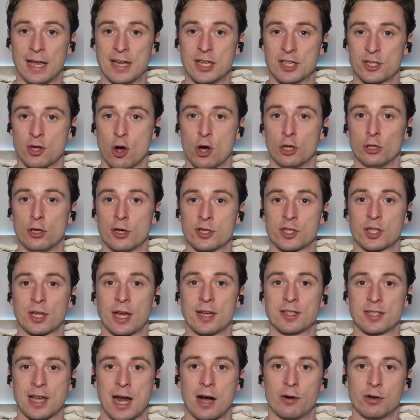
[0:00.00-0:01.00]
He's got a loss
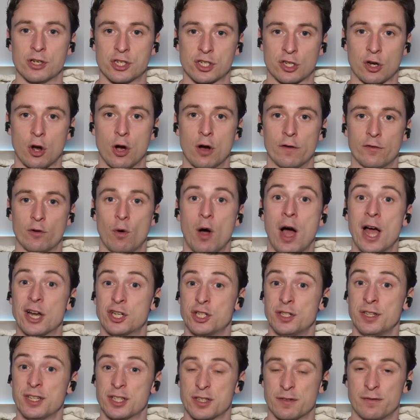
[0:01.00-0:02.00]
against Harry Scarf, who I
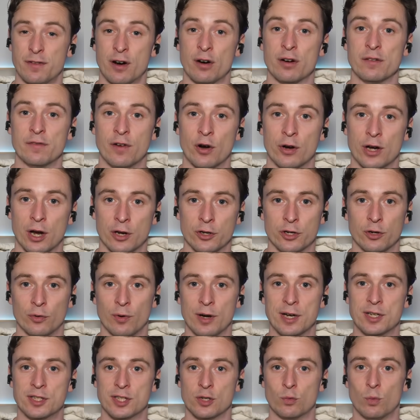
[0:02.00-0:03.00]
actually think is a very, very
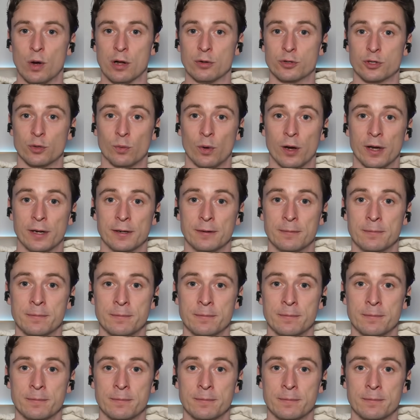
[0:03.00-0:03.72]
underrated welterweight.